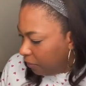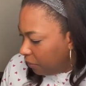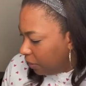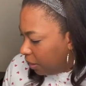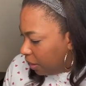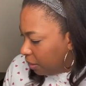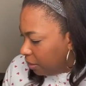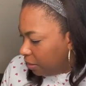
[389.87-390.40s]

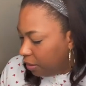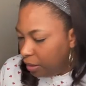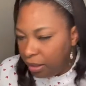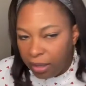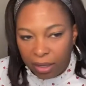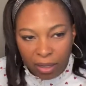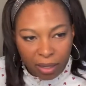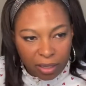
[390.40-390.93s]
And
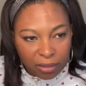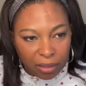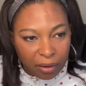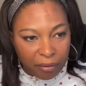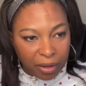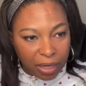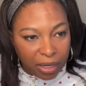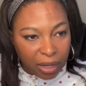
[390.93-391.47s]
it's
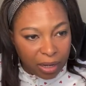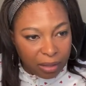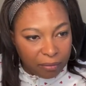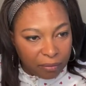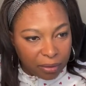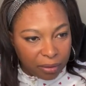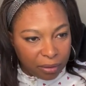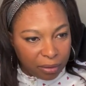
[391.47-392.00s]
already not
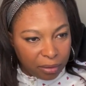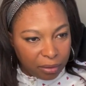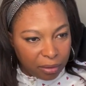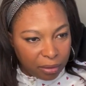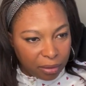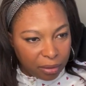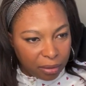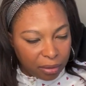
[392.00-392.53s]
even
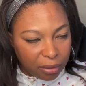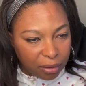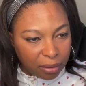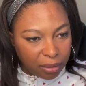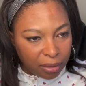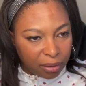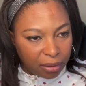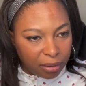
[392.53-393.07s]

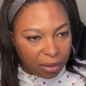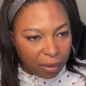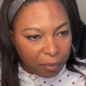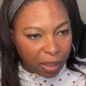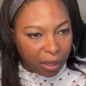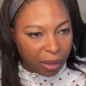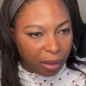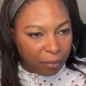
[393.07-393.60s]

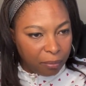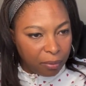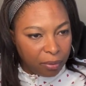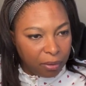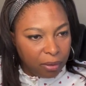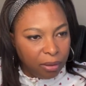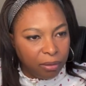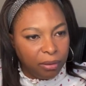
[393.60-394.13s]
coming up.
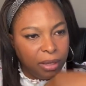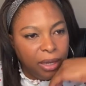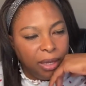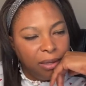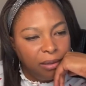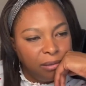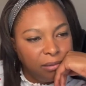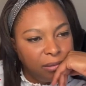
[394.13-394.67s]

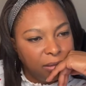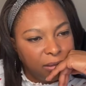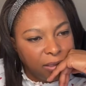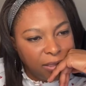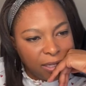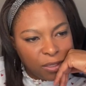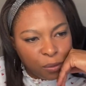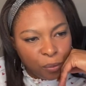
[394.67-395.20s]
Okay. It
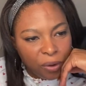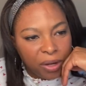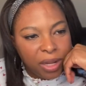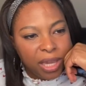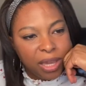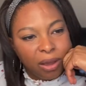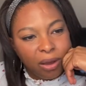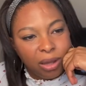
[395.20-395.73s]
says
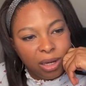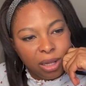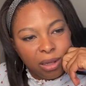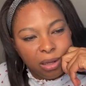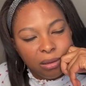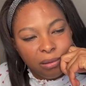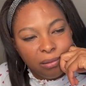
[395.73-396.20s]
working on it.